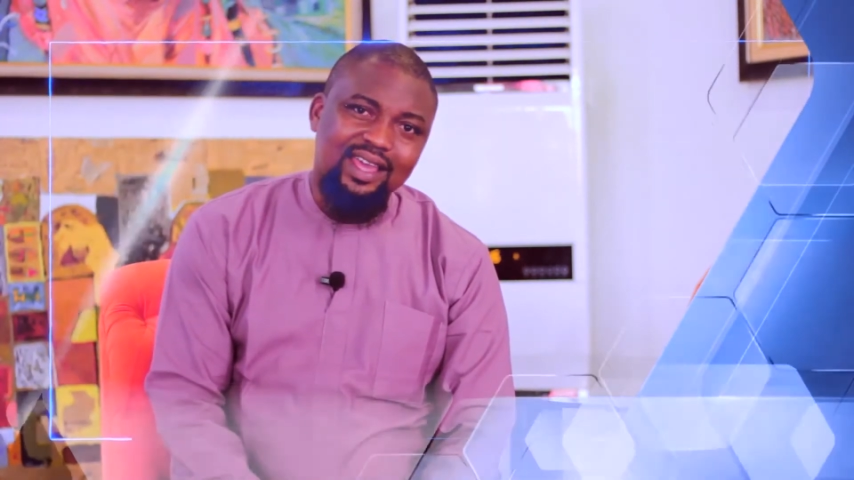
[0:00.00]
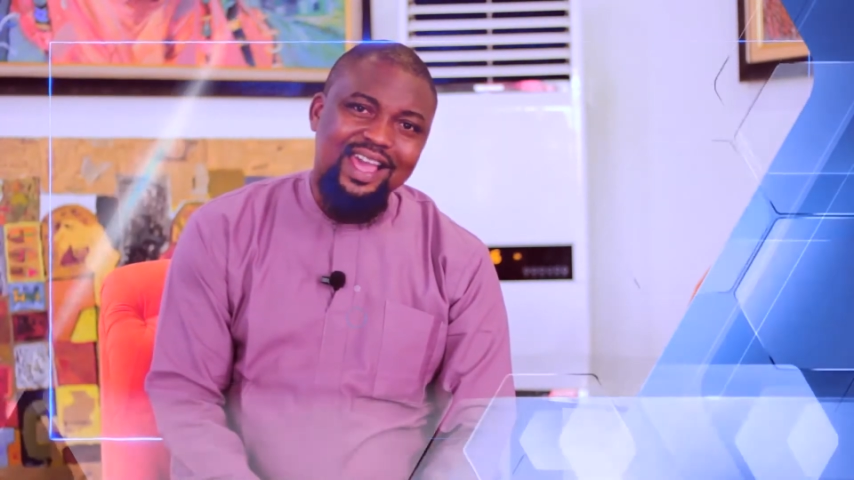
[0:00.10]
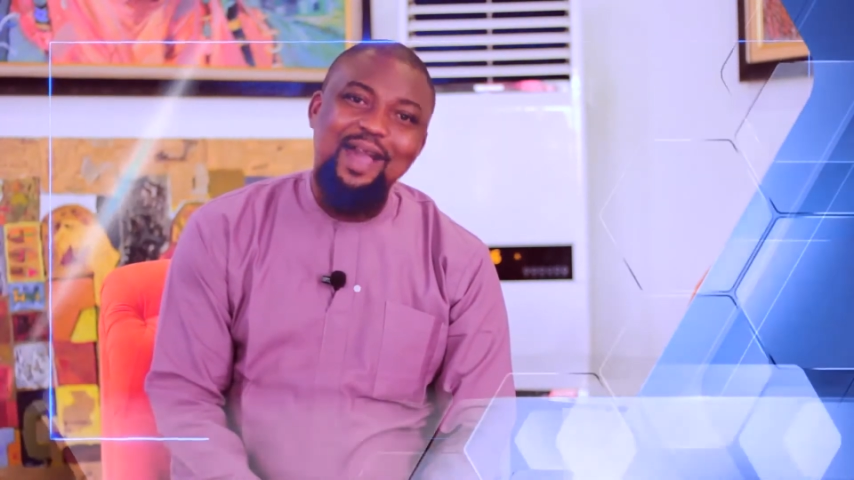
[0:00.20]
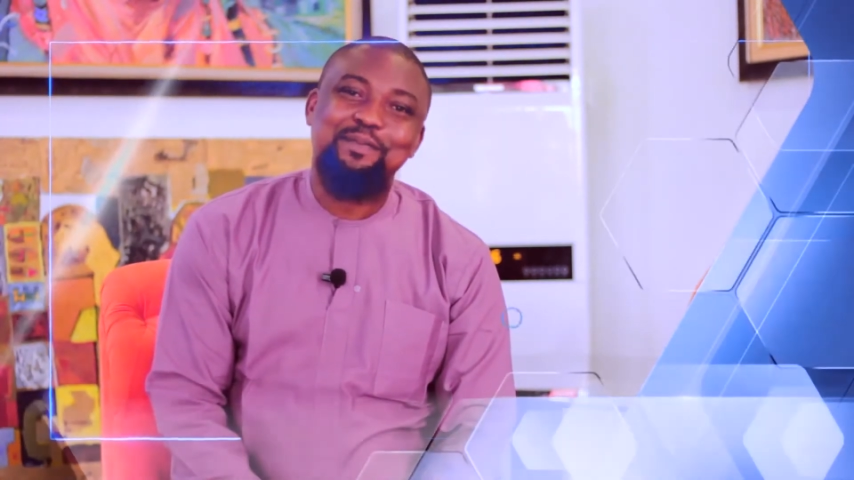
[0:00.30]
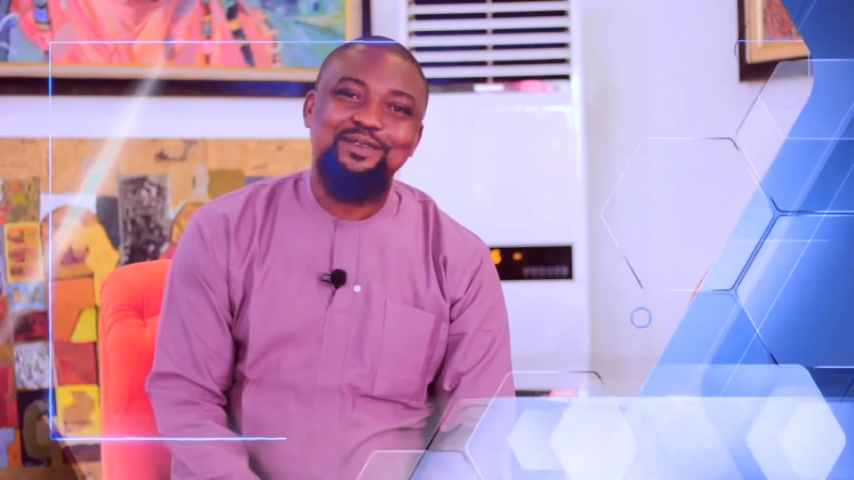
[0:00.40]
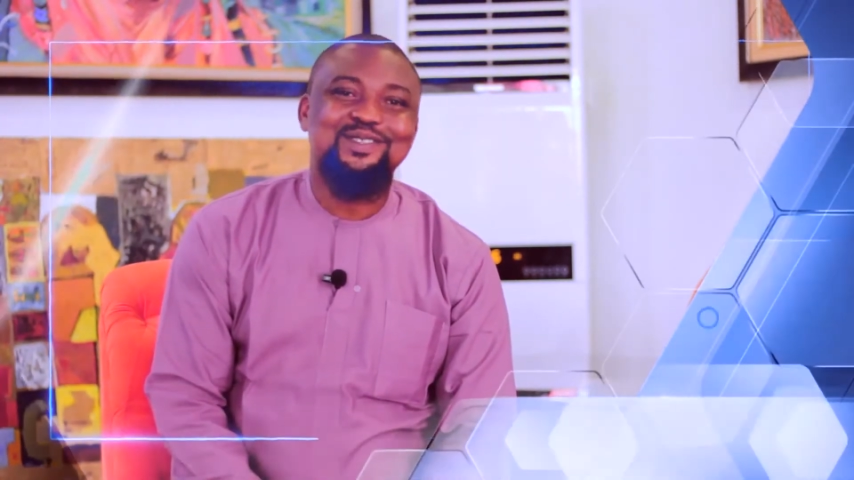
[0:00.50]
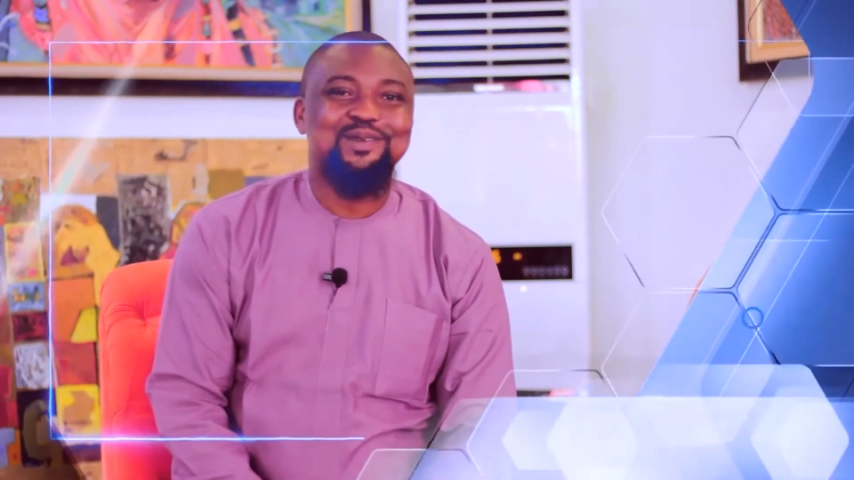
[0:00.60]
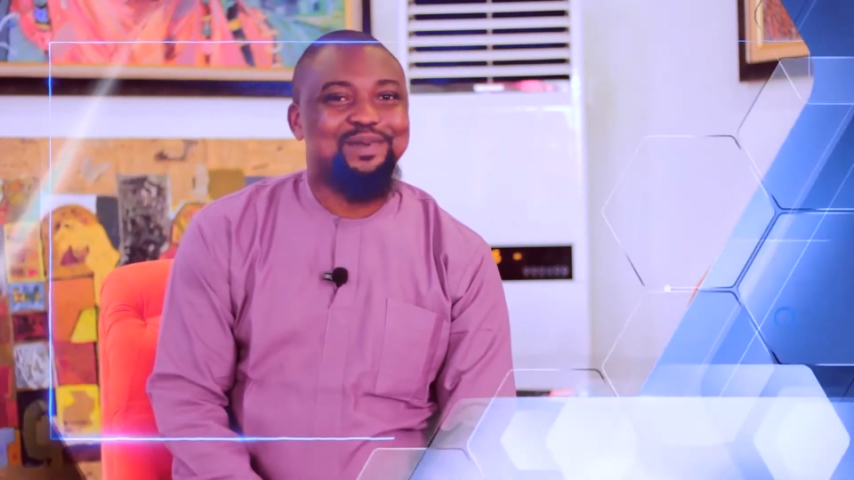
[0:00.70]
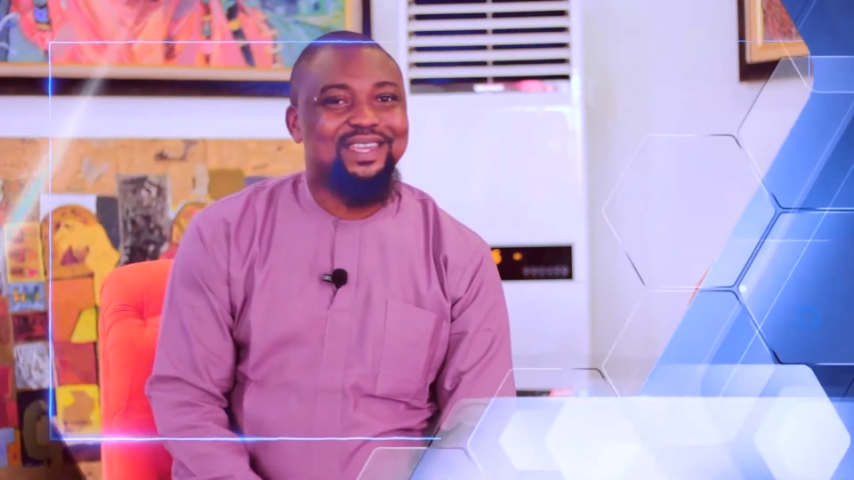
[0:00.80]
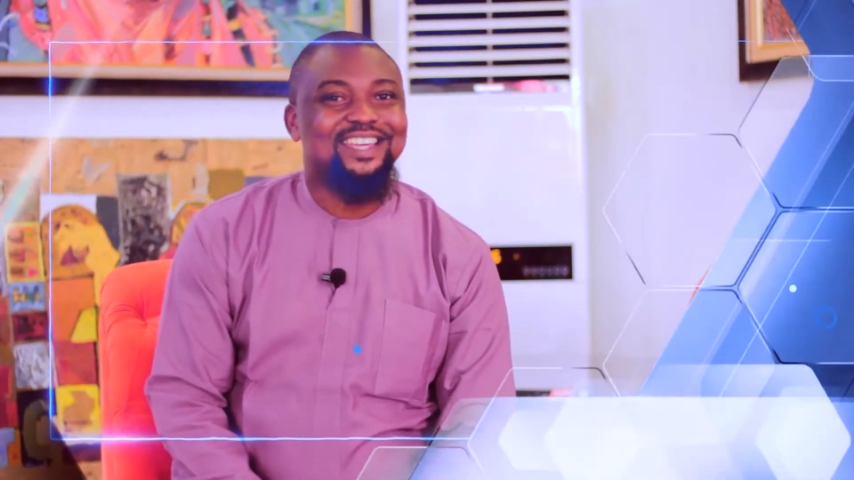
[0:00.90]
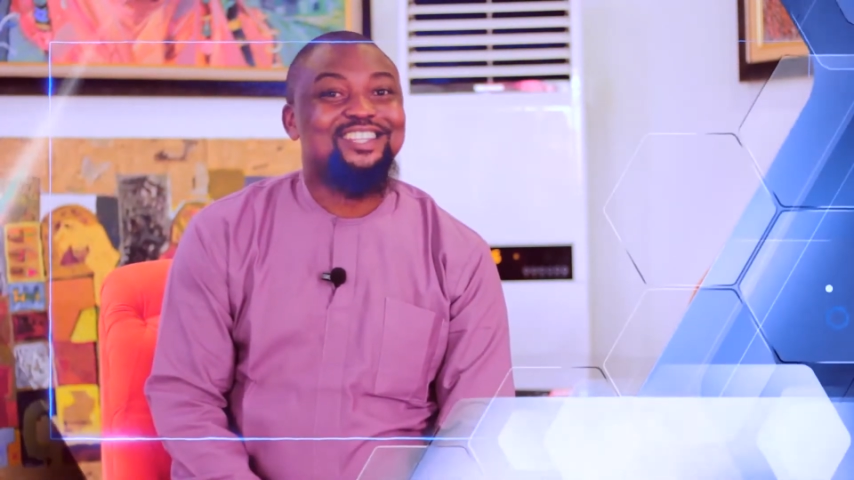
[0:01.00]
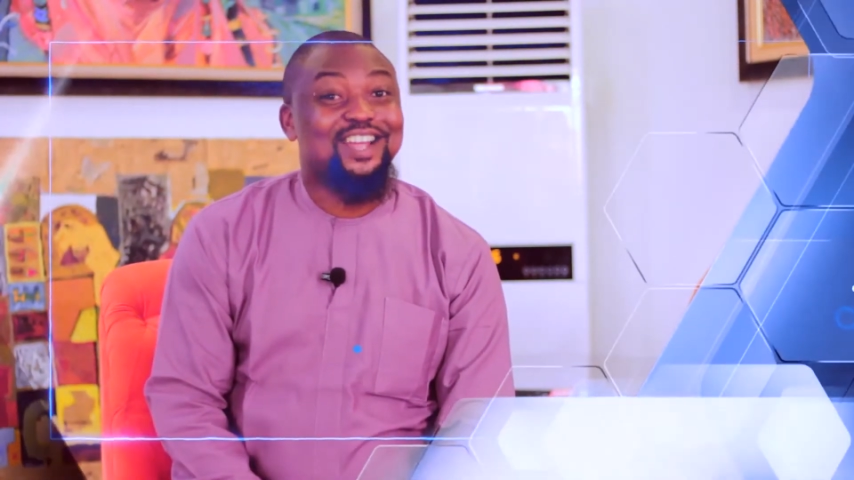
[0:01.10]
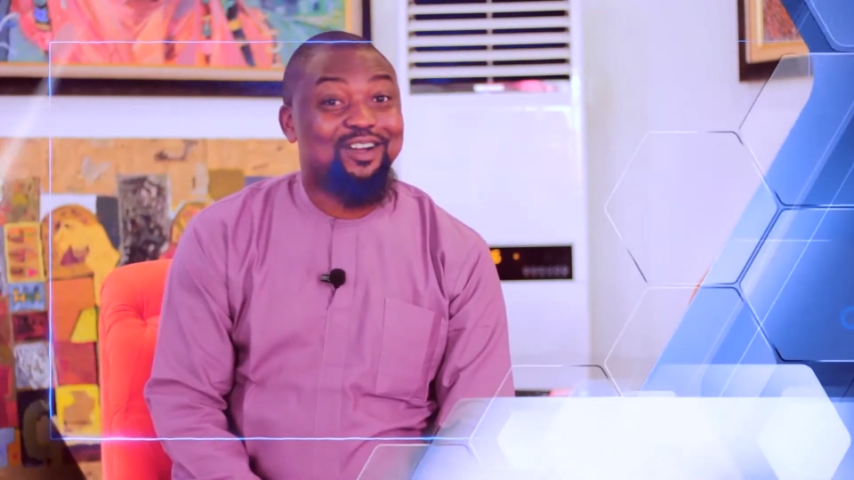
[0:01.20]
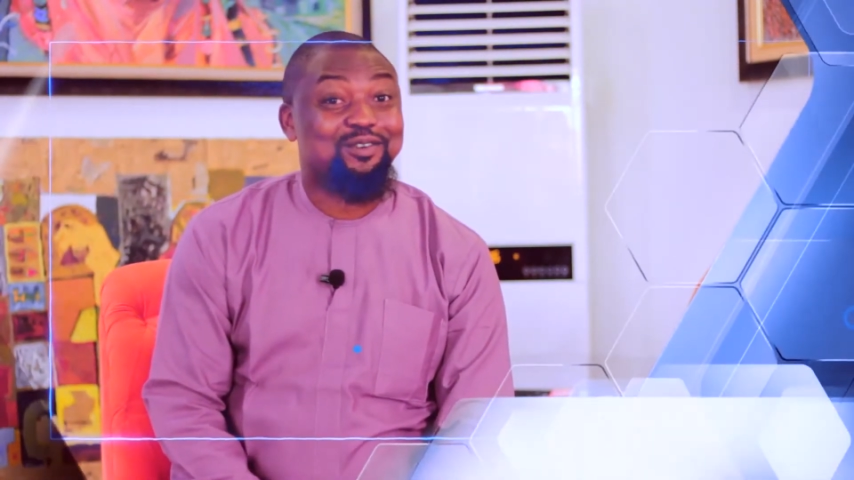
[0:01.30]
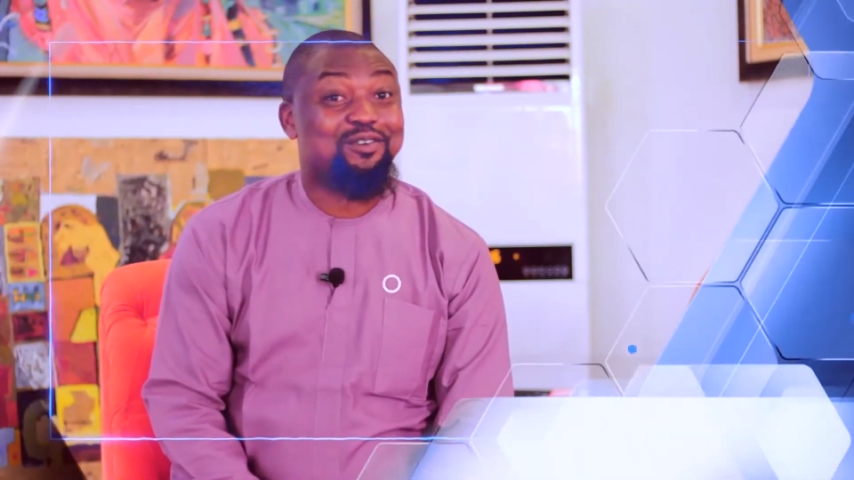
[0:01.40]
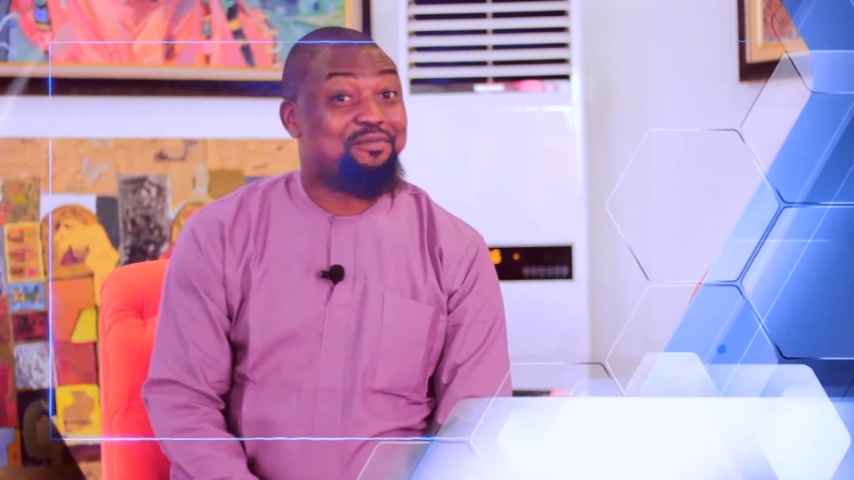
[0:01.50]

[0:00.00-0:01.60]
happens to be a child of